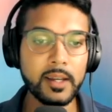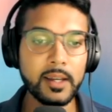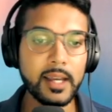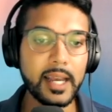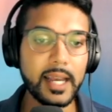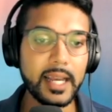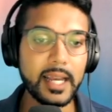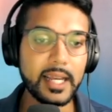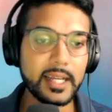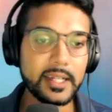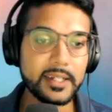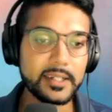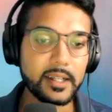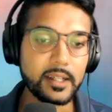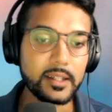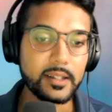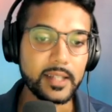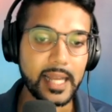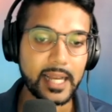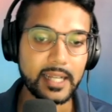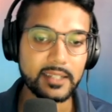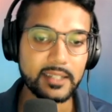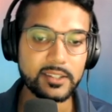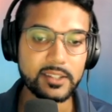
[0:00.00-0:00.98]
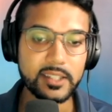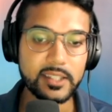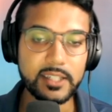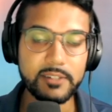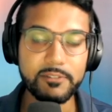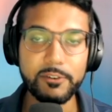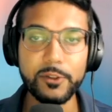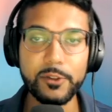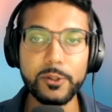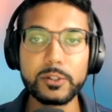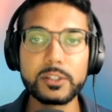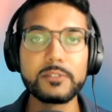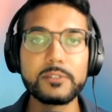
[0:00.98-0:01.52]
And lastly,
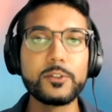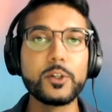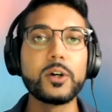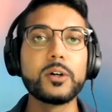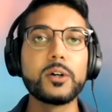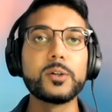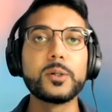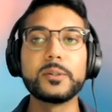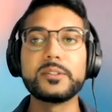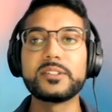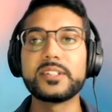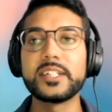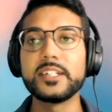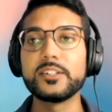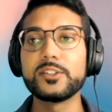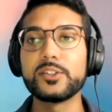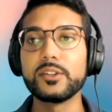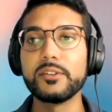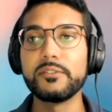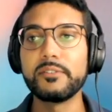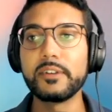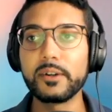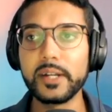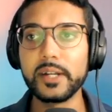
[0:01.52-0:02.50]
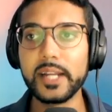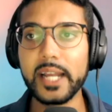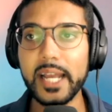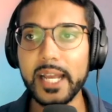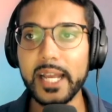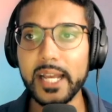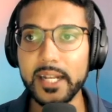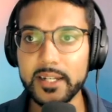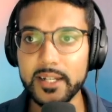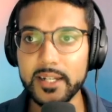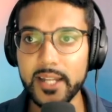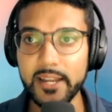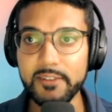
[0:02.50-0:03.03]
for those of y'all who have stayed till the very
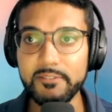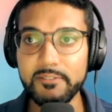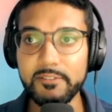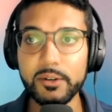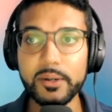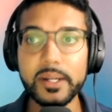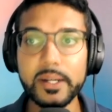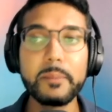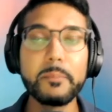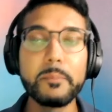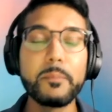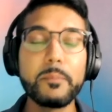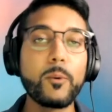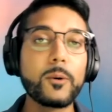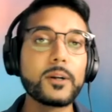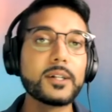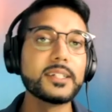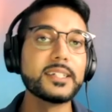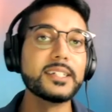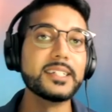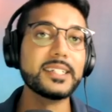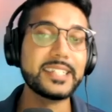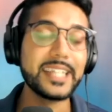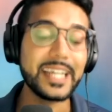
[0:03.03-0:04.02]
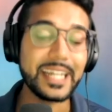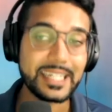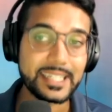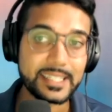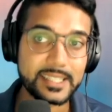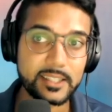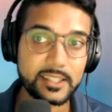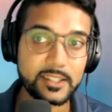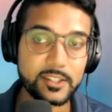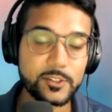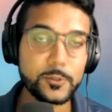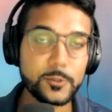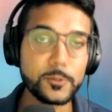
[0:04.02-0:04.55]
end, a very important
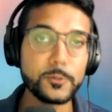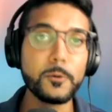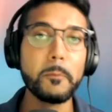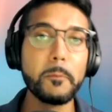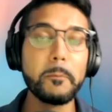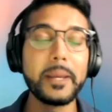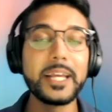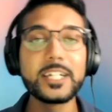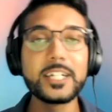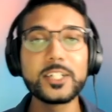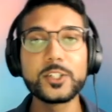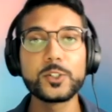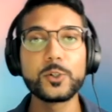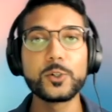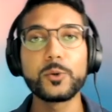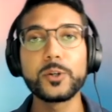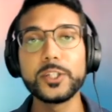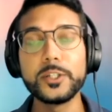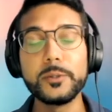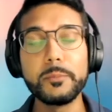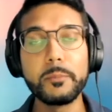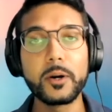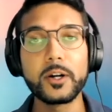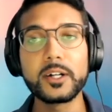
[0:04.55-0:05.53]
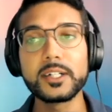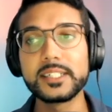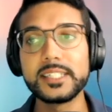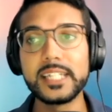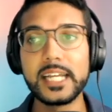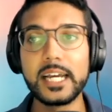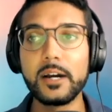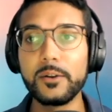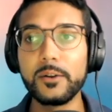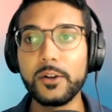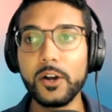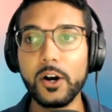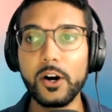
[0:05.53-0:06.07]
date to make sure you mark
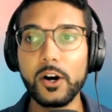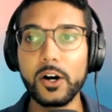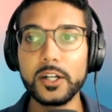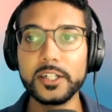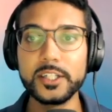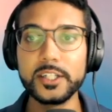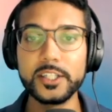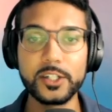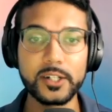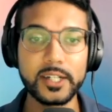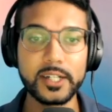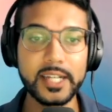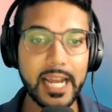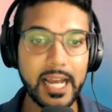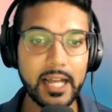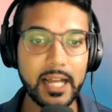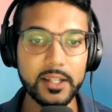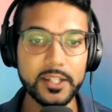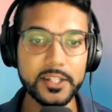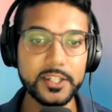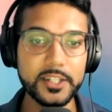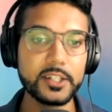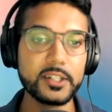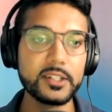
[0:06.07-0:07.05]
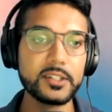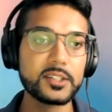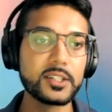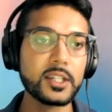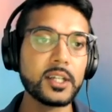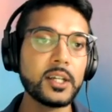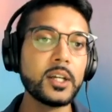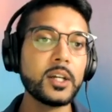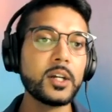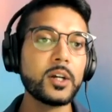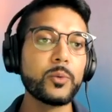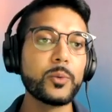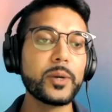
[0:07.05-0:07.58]
down on your calendars.
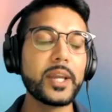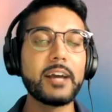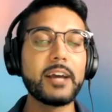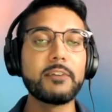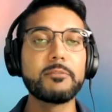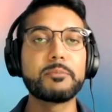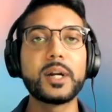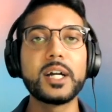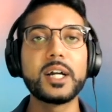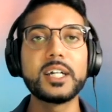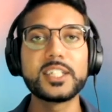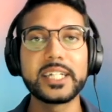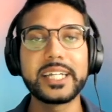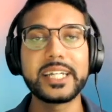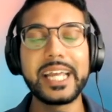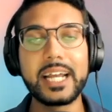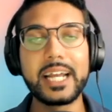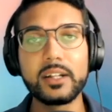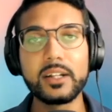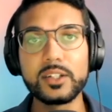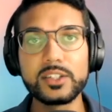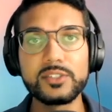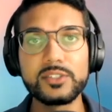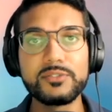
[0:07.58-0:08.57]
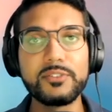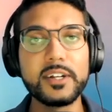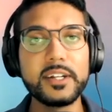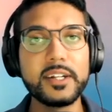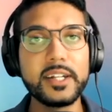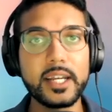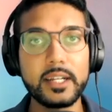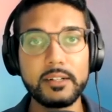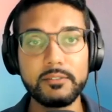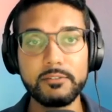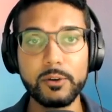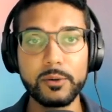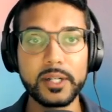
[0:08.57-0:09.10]
We have Project Catalyst Fund
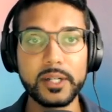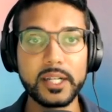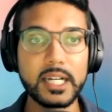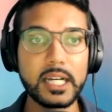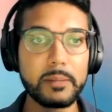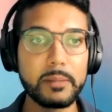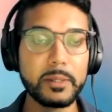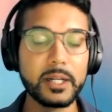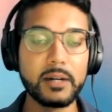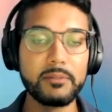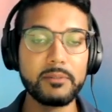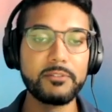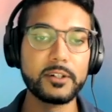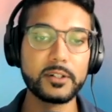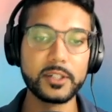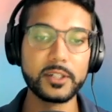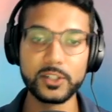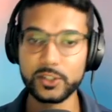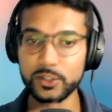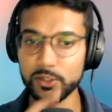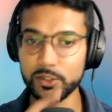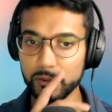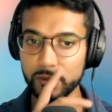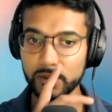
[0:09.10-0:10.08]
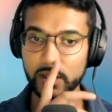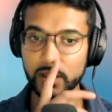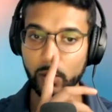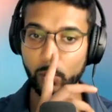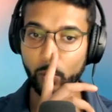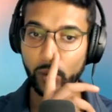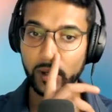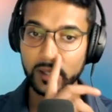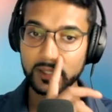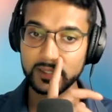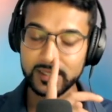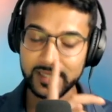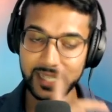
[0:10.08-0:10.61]
9 voting coming up very soon. There
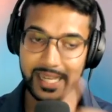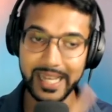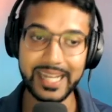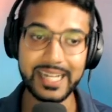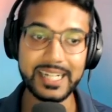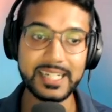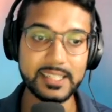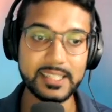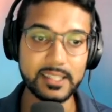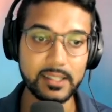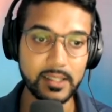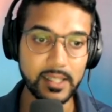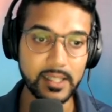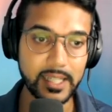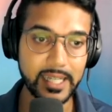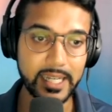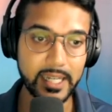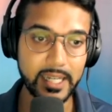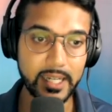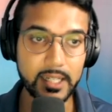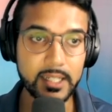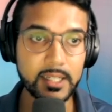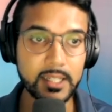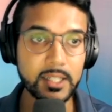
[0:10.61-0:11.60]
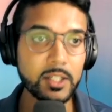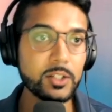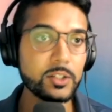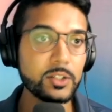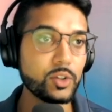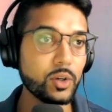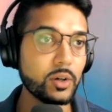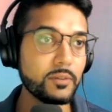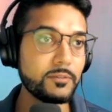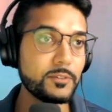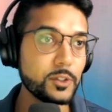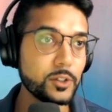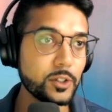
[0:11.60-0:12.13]
was a delay.
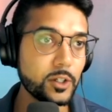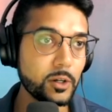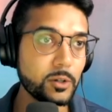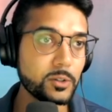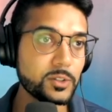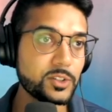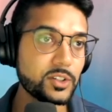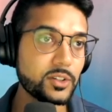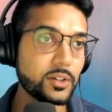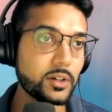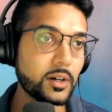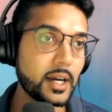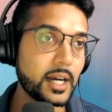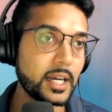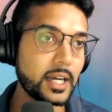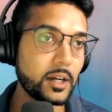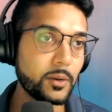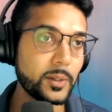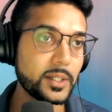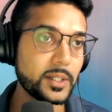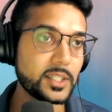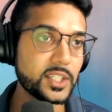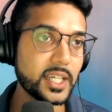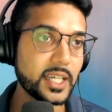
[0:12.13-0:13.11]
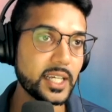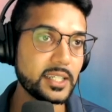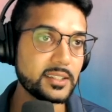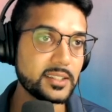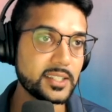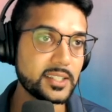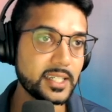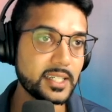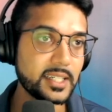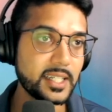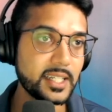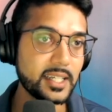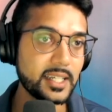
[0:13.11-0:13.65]
So if you go to their IOHK
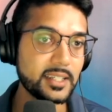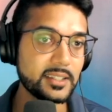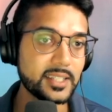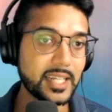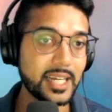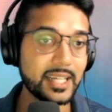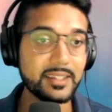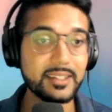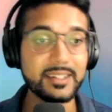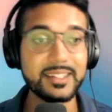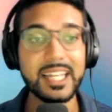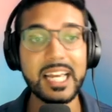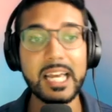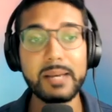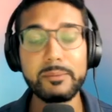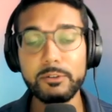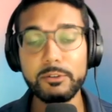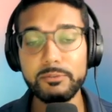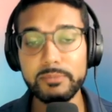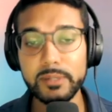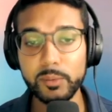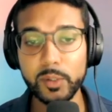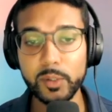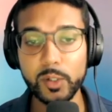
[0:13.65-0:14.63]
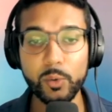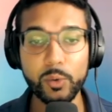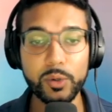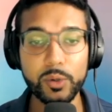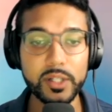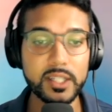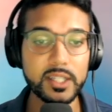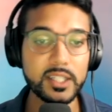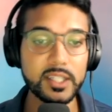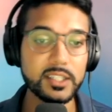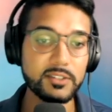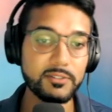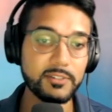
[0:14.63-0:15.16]
Zendesk, at the time of me
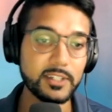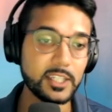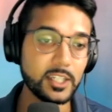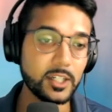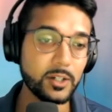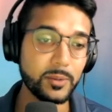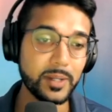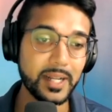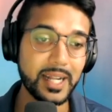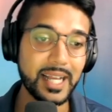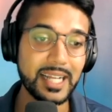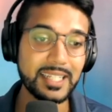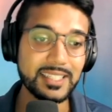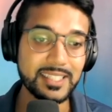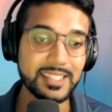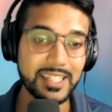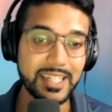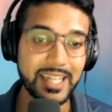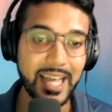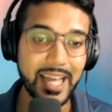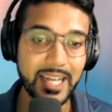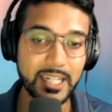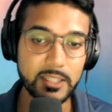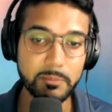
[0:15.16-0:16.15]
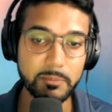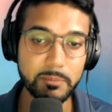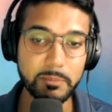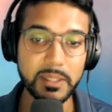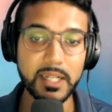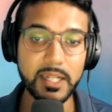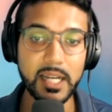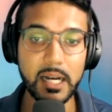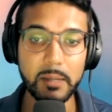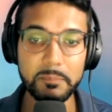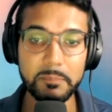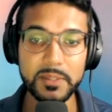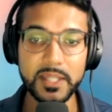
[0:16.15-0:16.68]
recording this video, it has not been
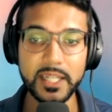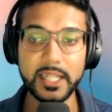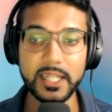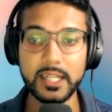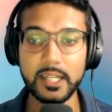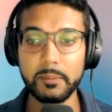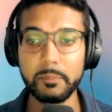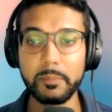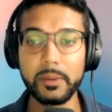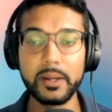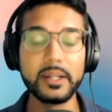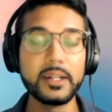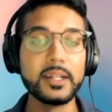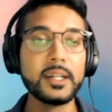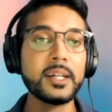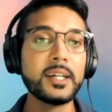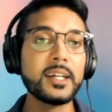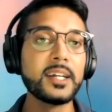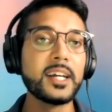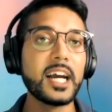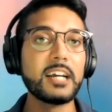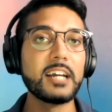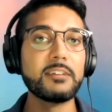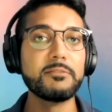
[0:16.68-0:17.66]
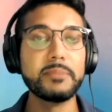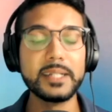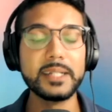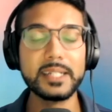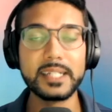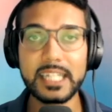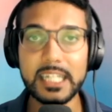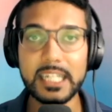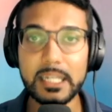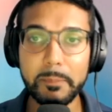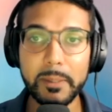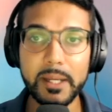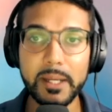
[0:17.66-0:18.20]
updated, but I've been
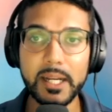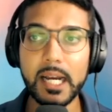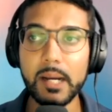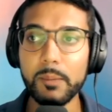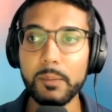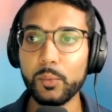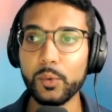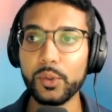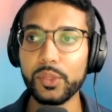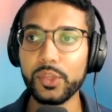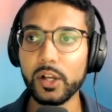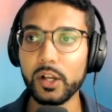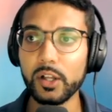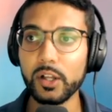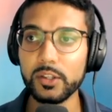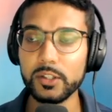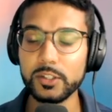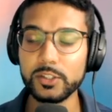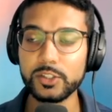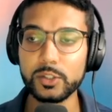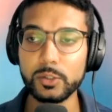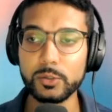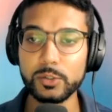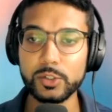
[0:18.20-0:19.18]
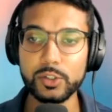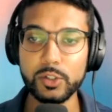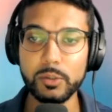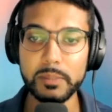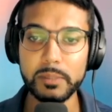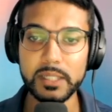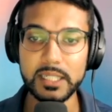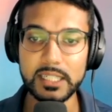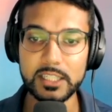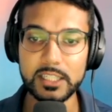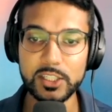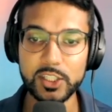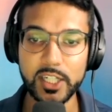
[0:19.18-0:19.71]
keeping up with all the social
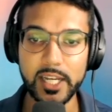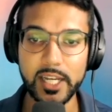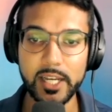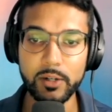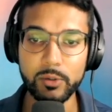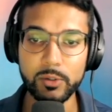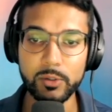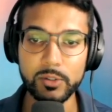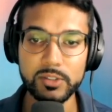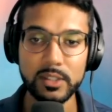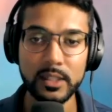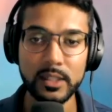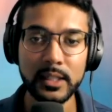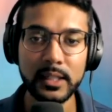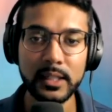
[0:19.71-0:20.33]
media channels,